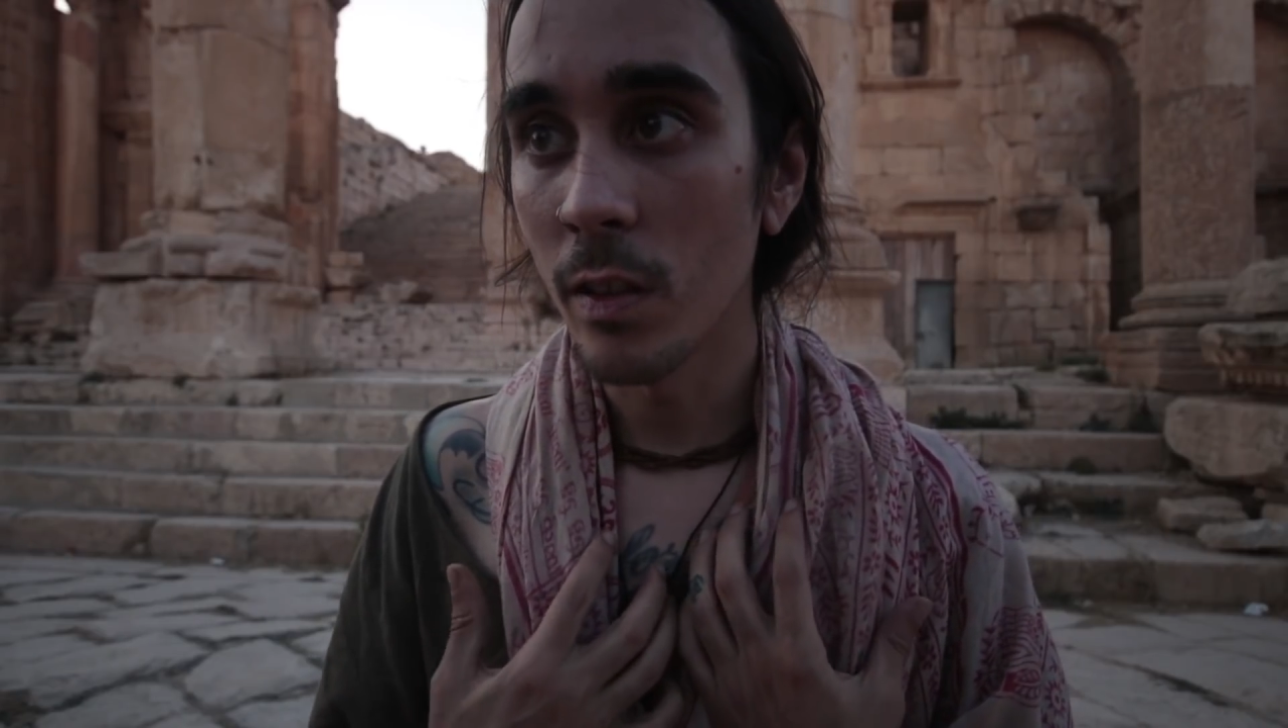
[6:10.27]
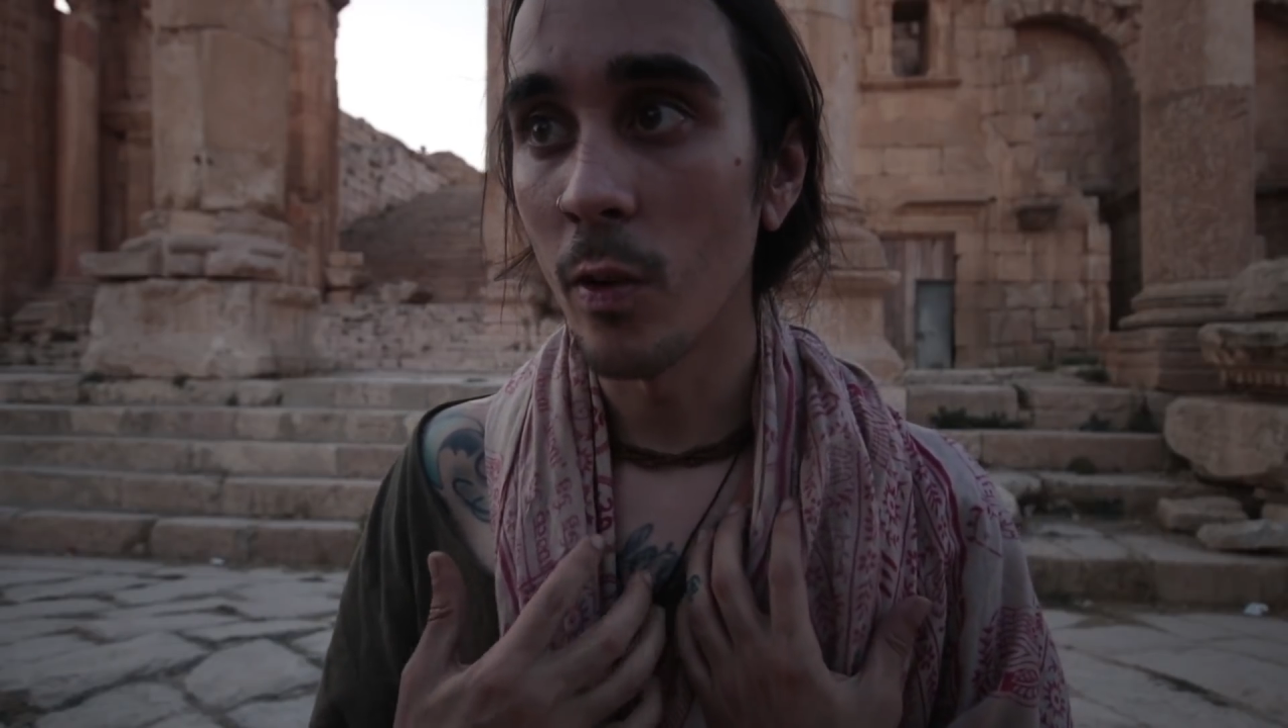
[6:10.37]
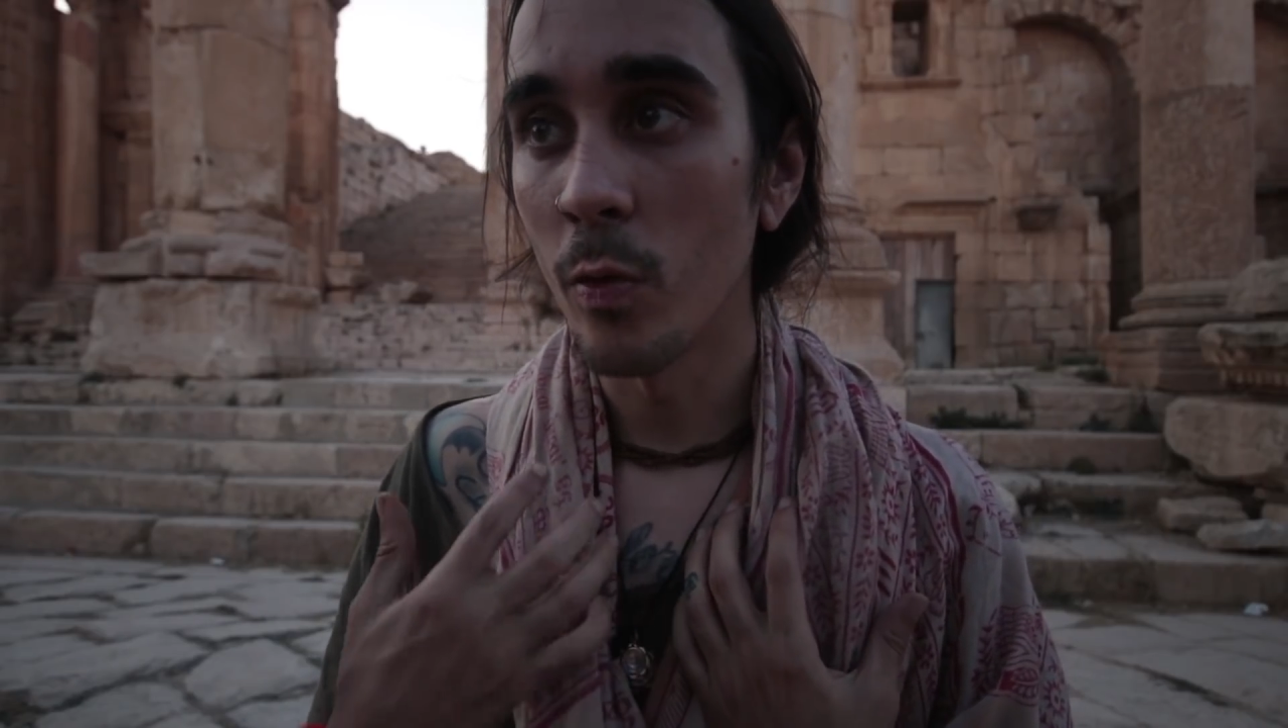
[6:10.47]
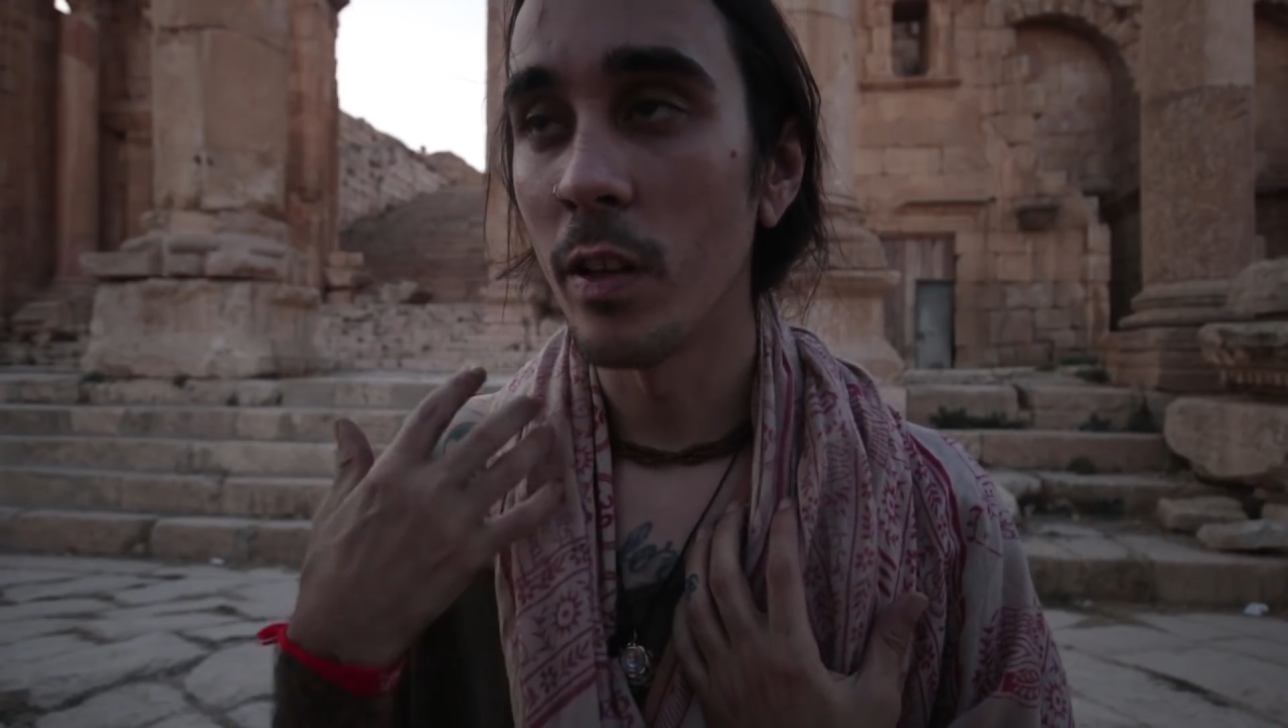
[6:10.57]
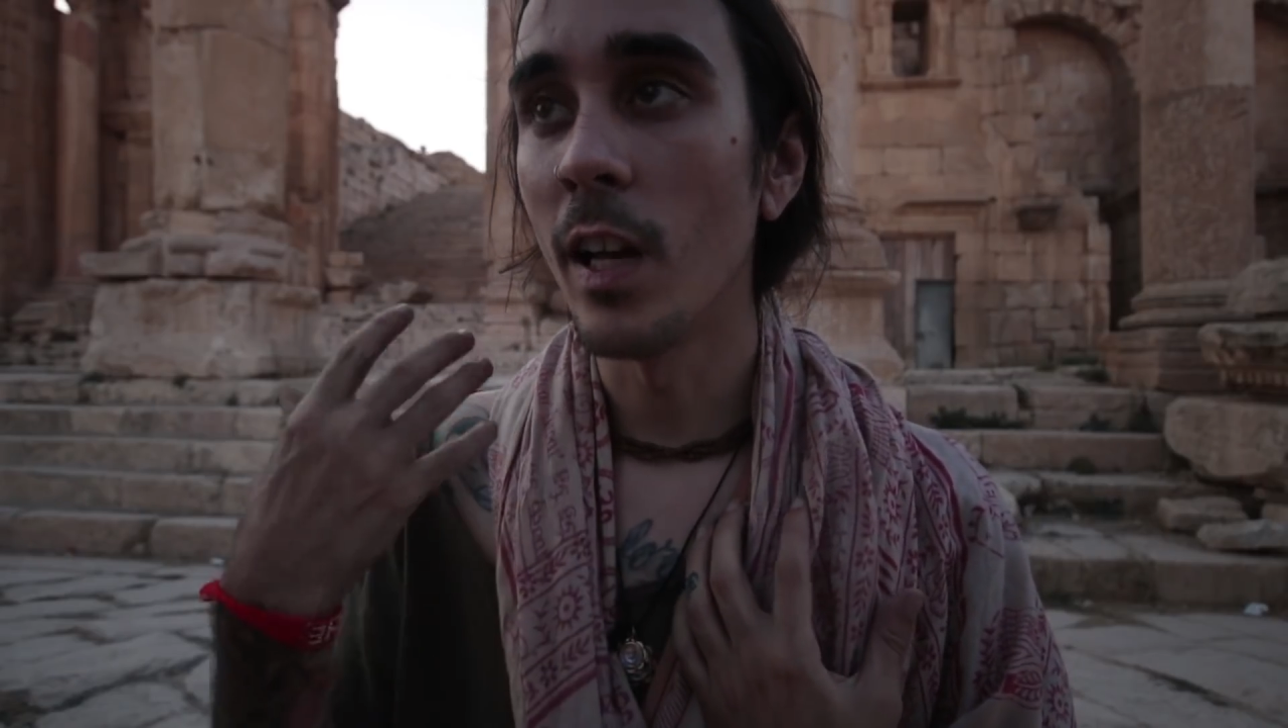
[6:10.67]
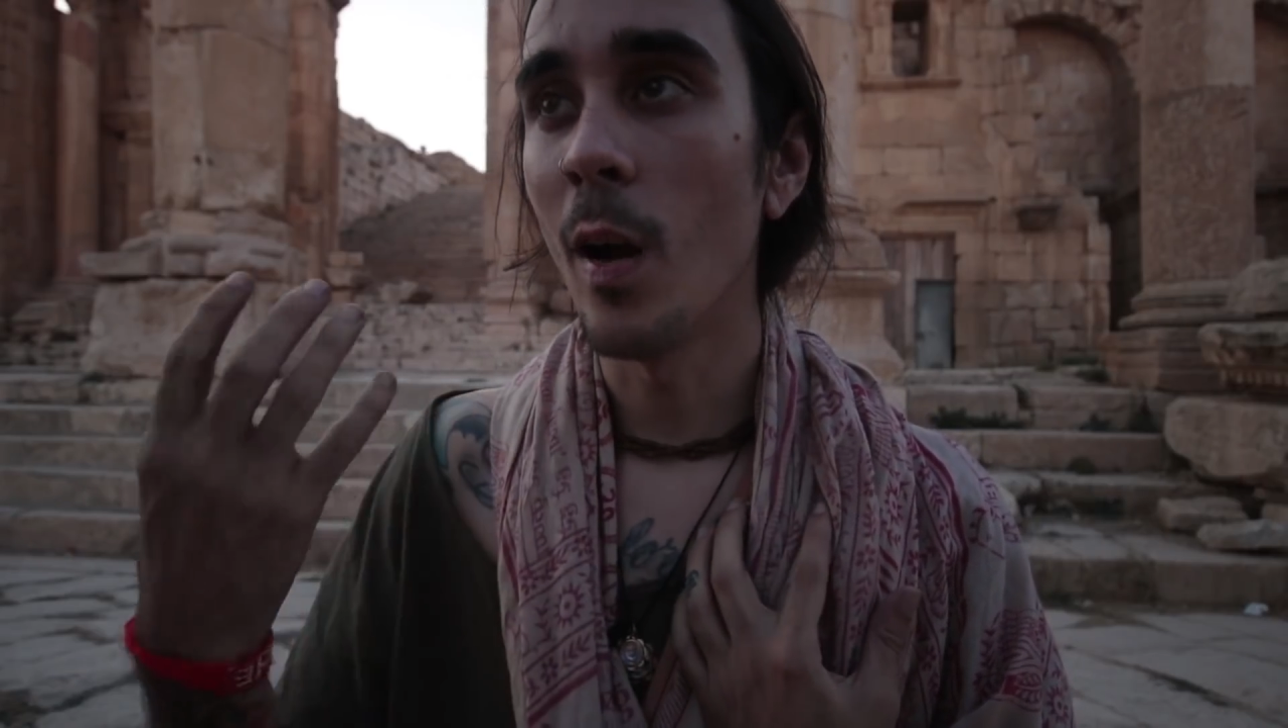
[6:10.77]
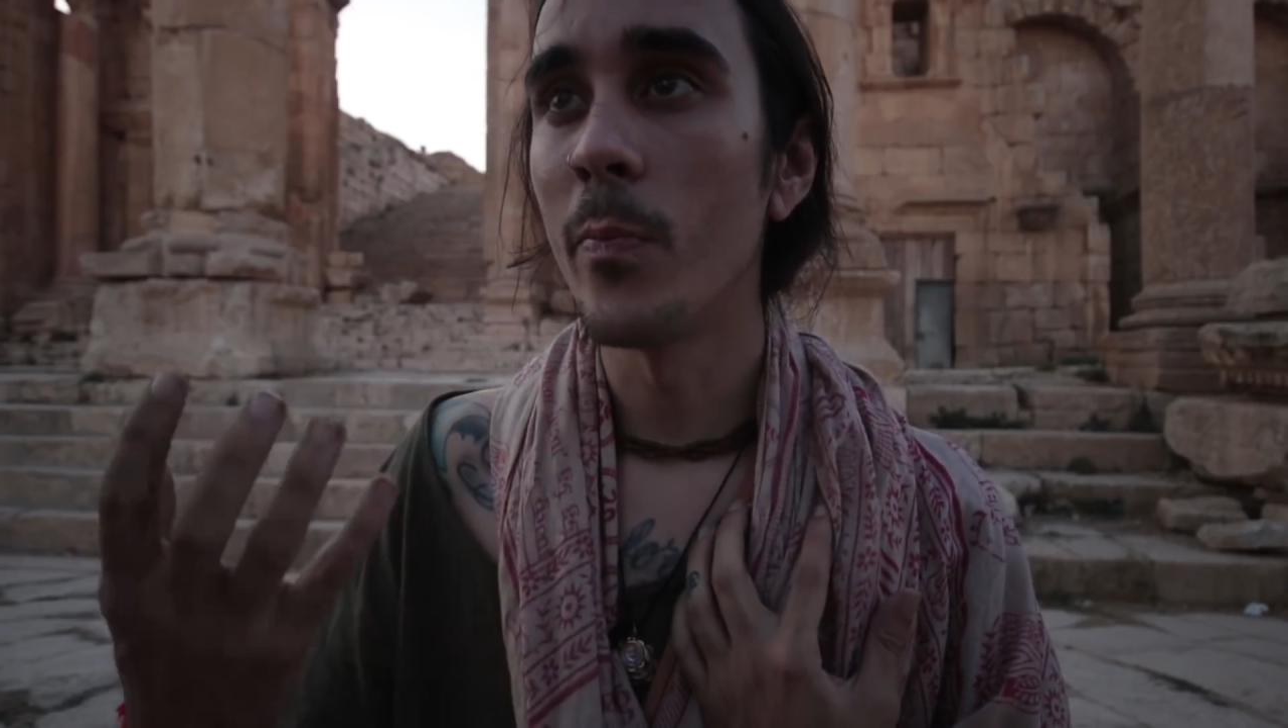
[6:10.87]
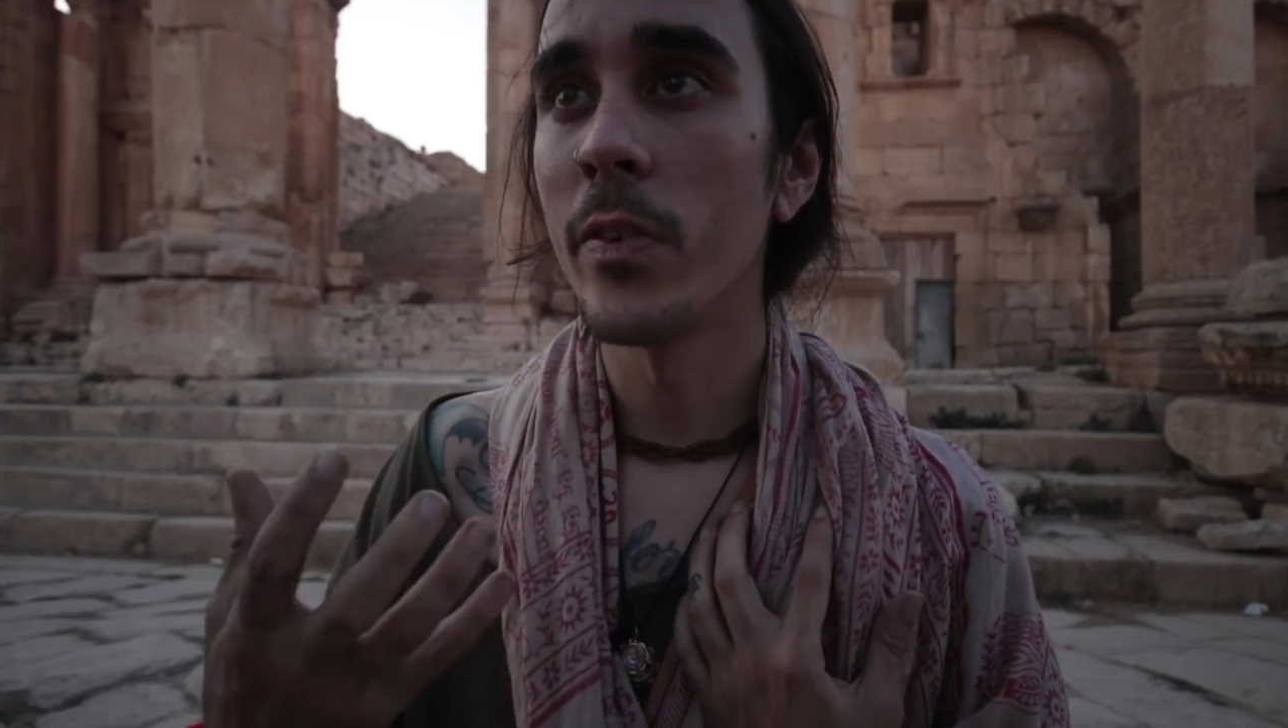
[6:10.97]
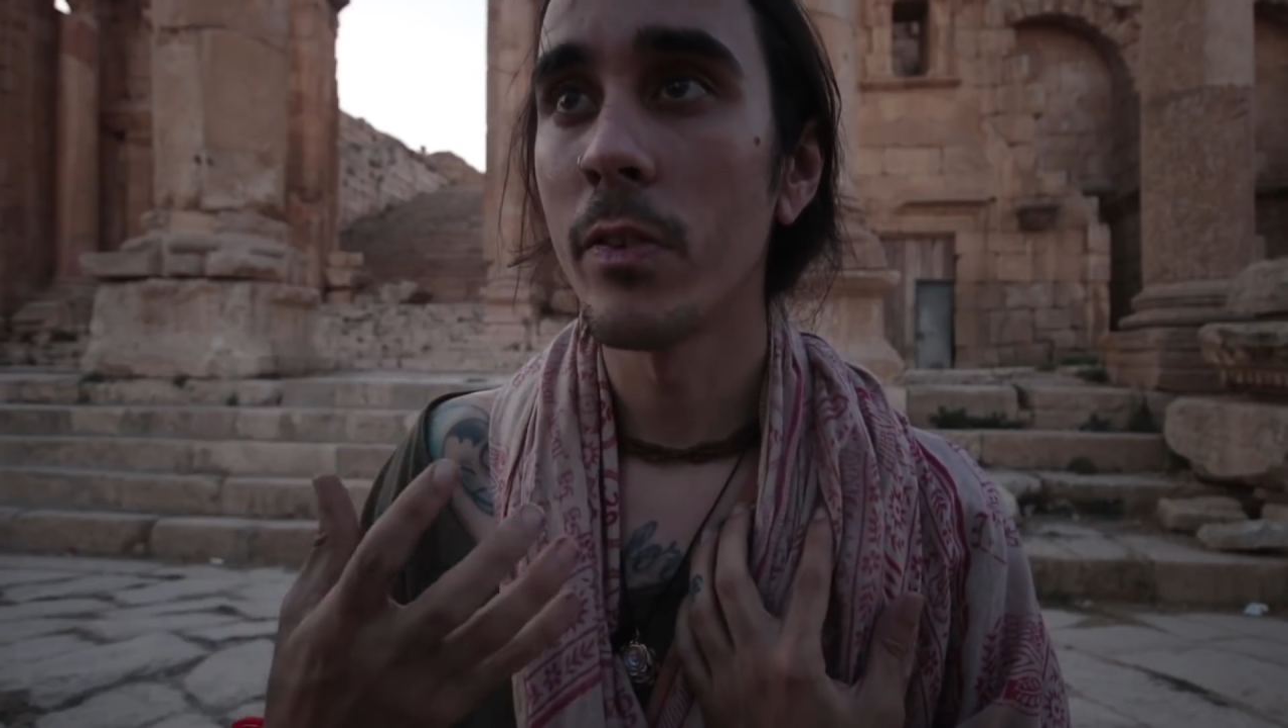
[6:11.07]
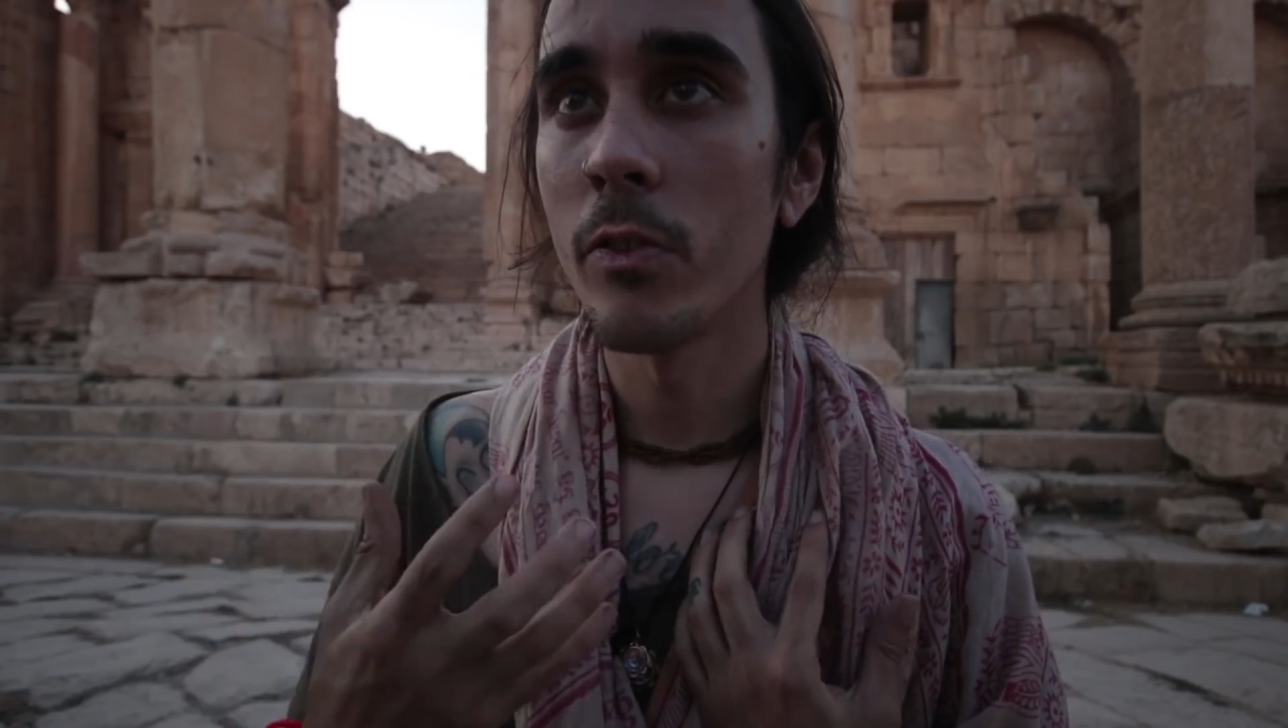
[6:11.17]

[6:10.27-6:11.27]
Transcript: that really helped